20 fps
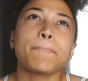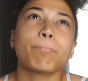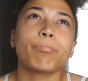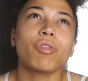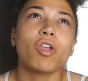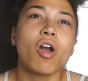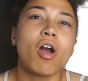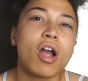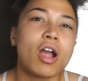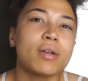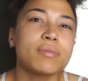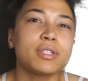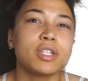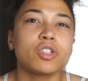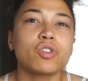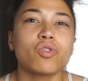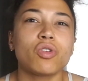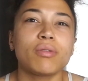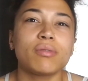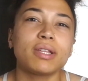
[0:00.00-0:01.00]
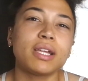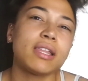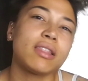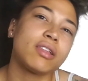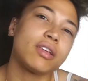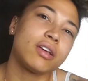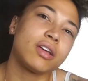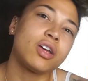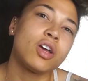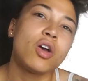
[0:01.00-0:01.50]
carbs, it's normally
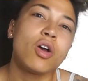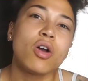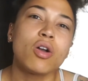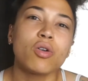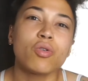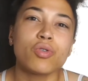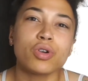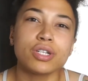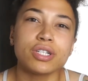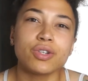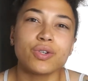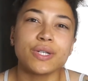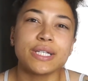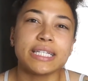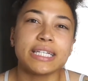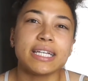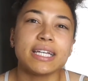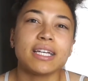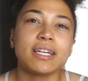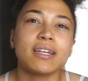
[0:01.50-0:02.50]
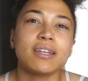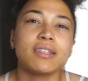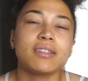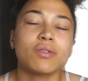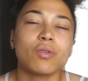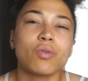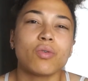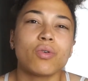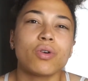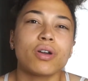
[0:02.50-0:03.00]
the corn tortillas
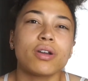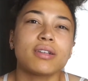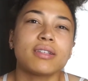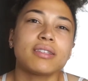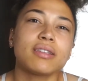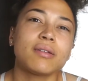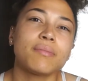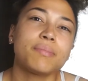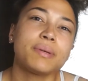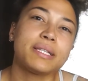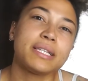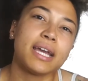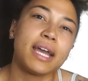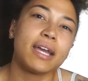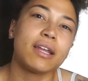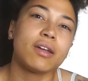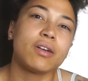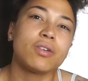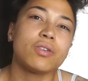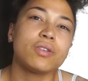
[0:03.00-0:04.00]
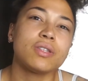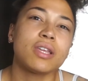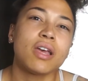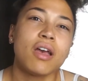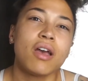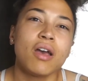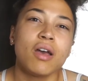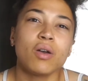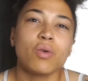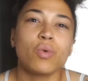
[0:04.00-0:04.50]
or some potatoes,
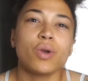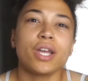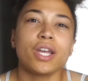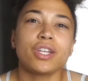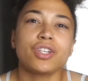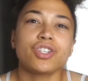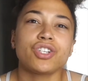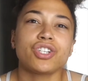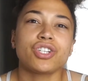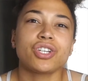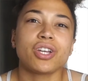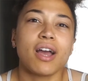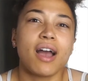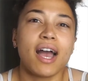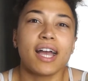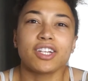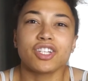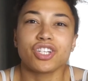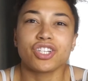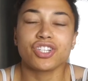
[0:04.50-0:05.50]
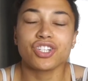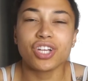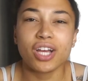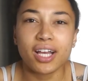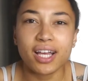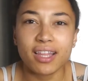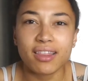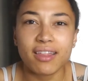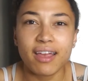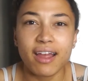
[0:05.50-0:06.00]
which I just chuck
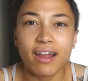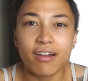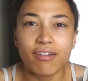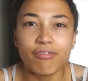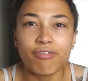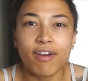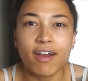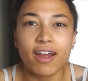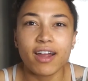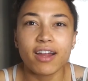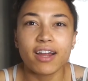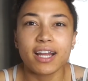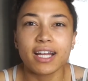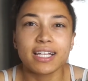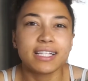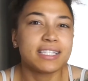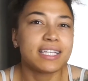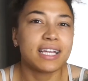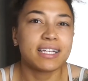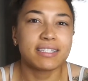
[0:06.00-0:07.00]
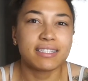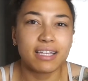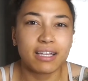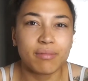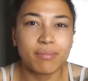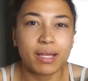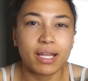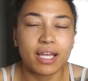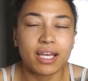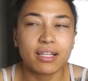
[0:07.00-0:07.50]
in the air fryer and it takes 10
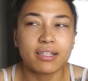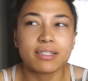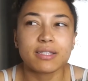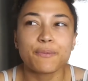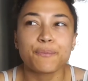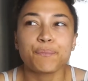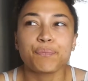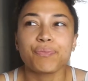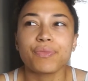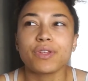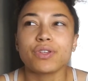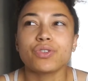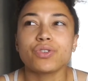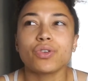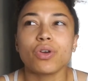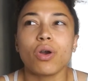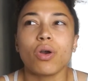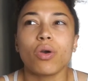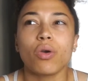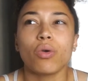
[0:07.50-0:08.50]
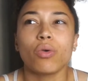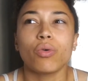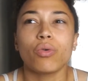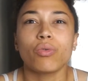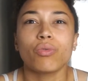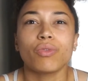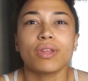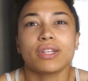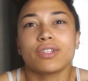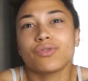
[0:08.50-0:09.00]
minutes.
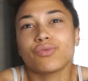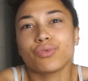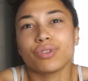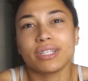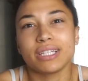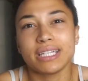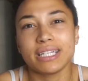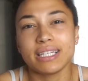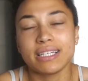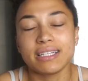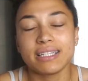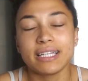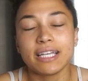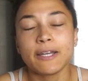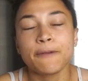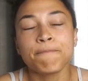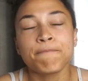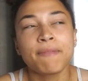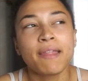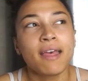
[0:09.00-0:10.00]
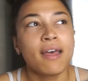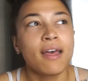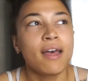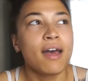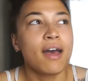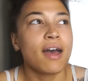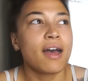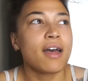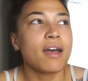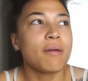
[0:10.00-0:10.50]
So it's really easy.
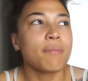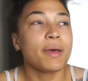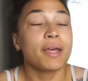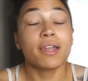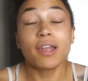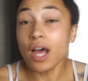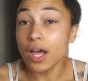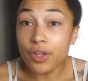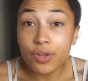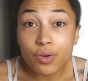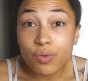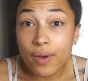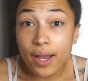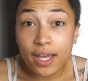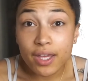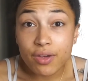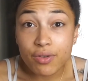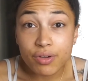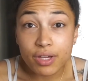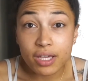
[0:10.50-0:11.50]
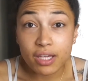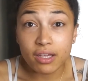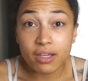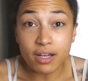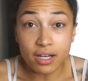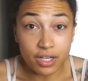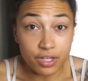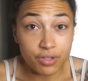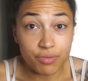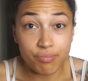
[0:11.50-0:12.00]
Another way you
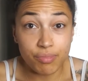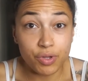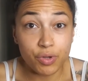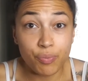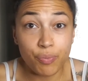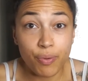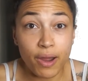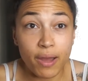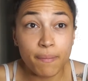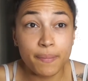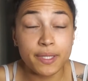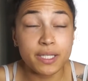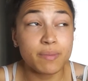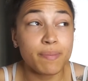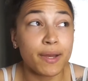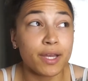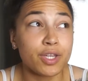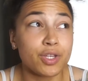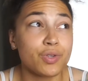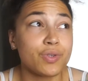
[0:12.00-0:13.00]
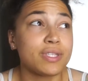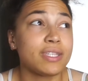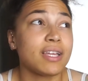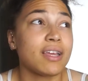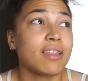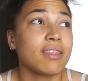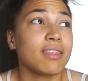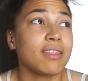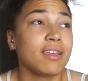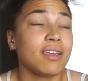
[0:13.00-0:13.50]
can meal prep is by
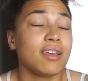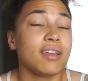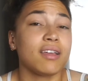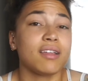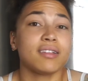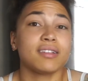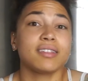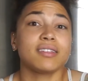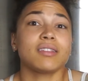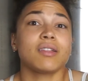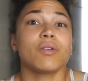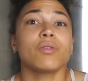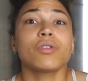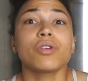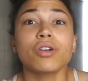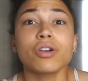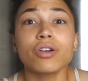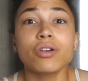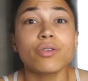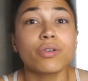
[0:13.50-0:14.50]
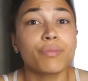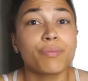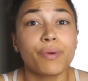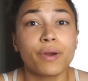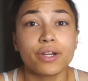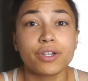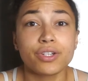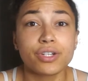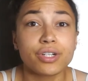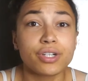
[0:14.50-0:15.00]
using the slow cooker or
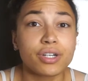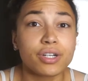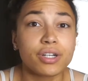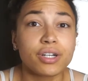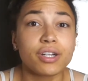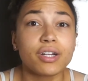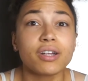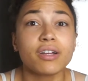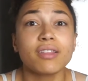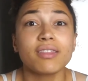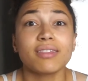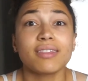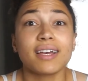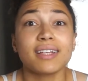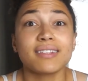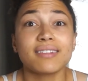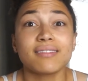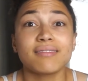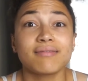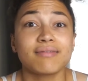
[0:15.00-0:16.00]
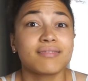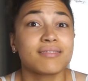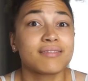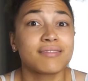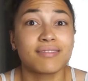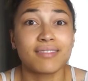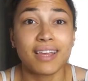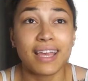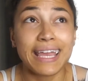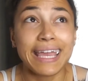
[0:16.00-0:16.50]
pressure cooker. That
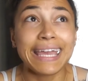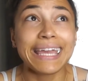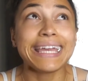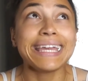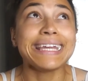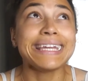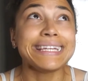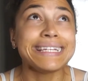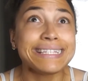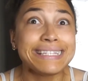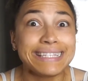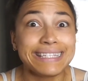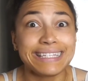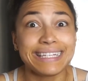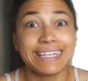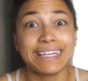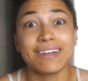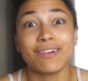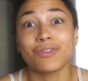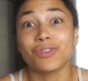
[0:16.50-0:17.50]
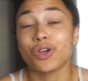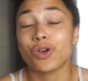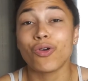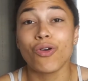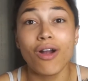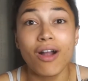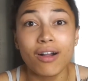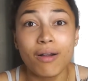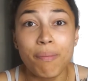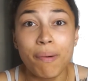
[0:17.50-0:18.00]
easy. The
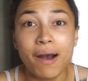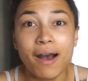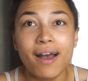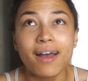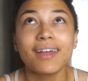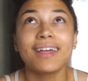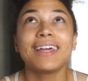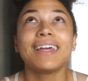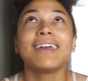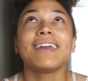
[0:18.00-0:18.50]
crock pot,